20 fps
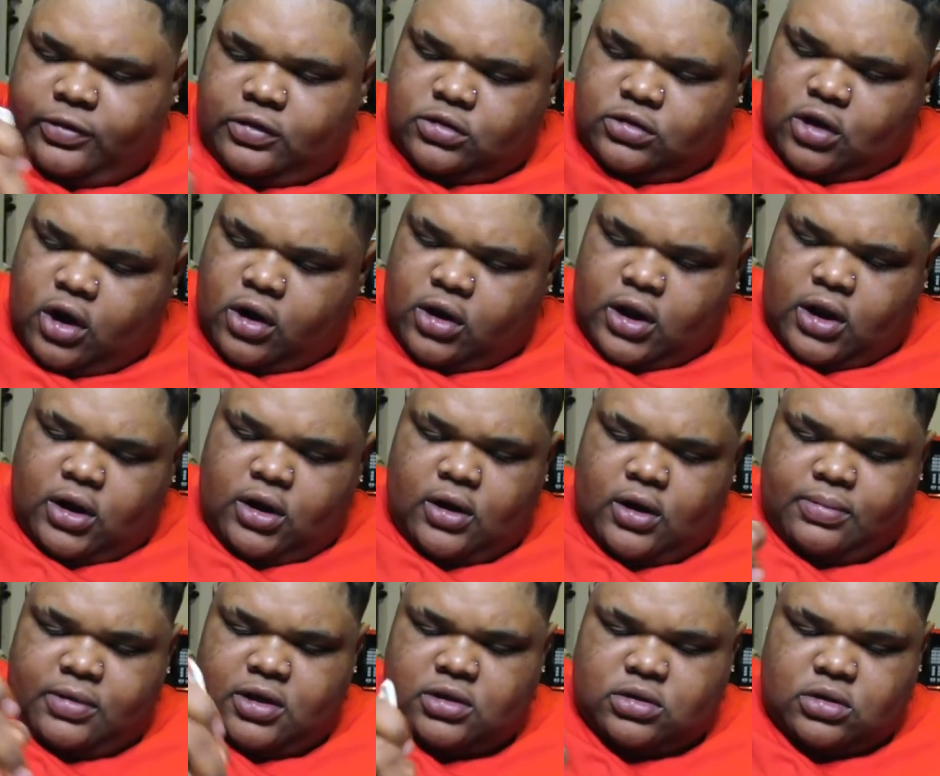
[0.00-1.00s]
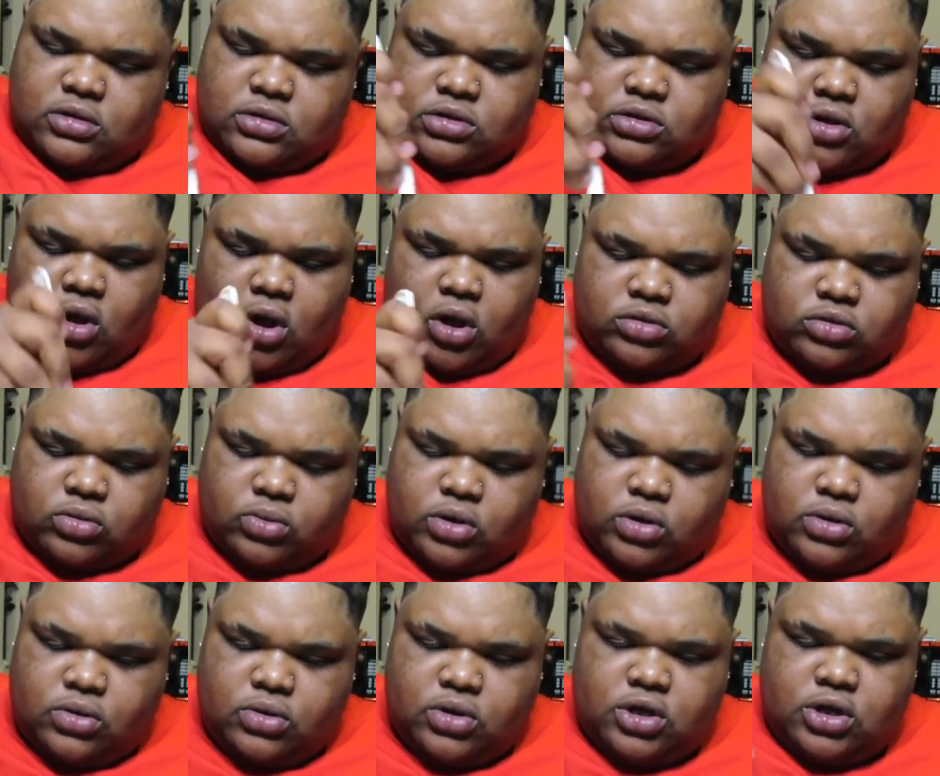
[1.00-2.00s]
Stir that up, get the sauce
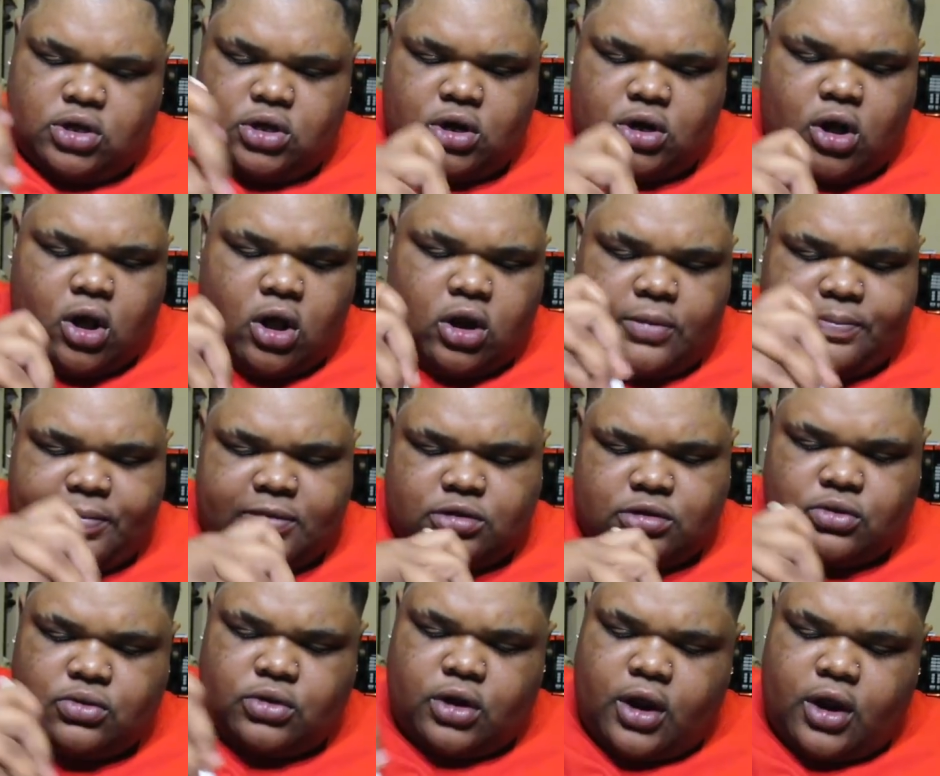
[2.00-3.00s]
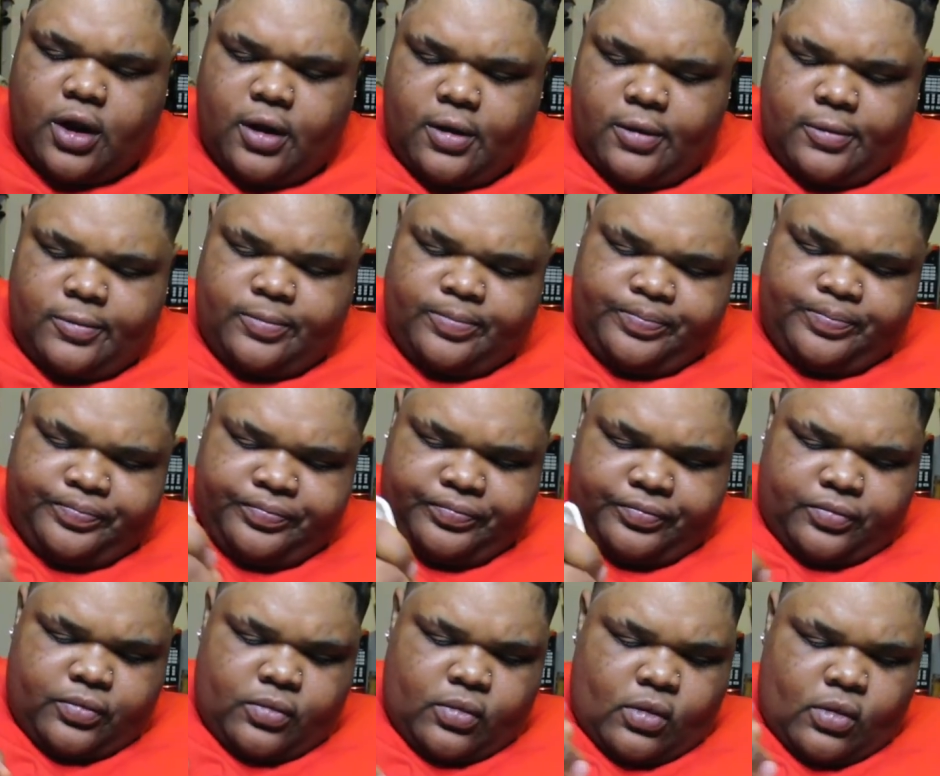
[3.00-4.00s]
real good all up and through there.
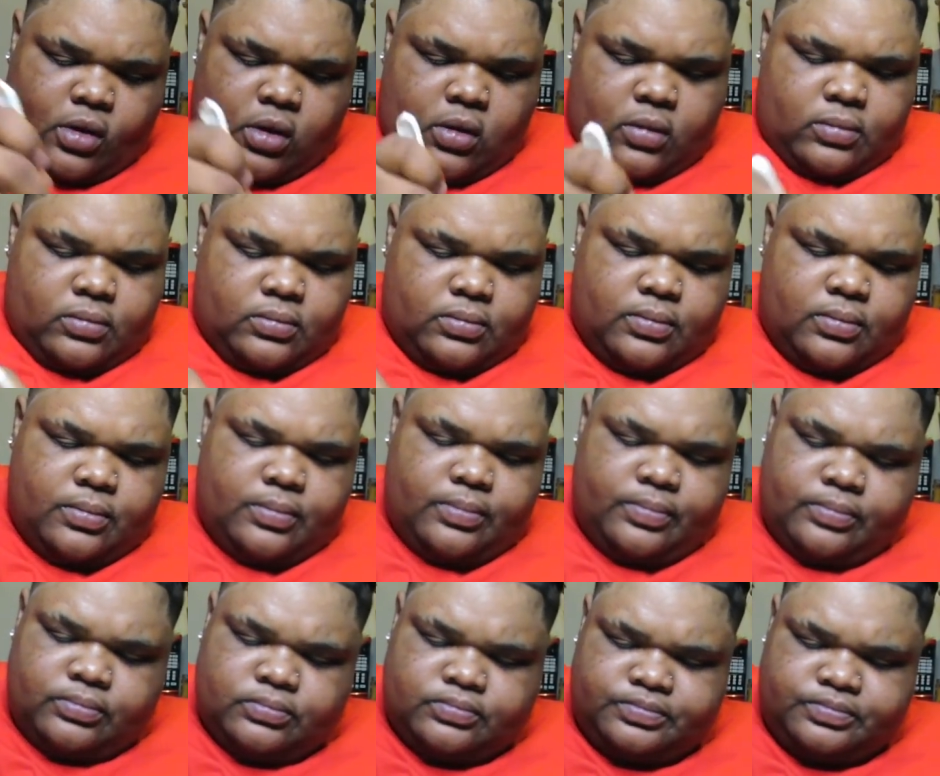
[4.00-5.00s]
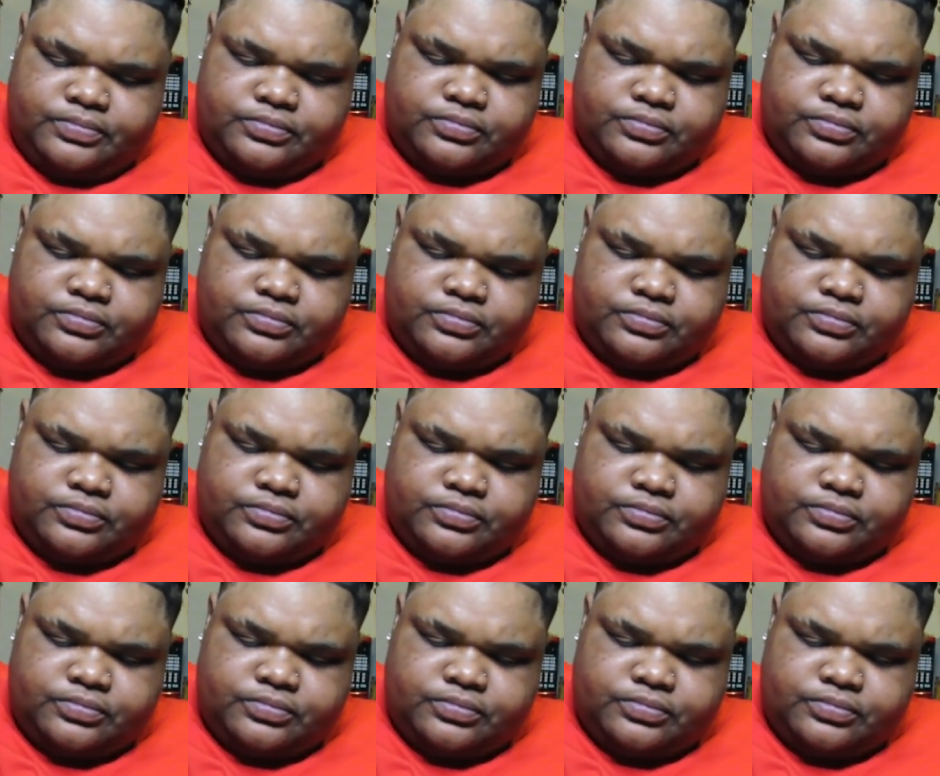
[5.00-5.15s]
Mm-hmm.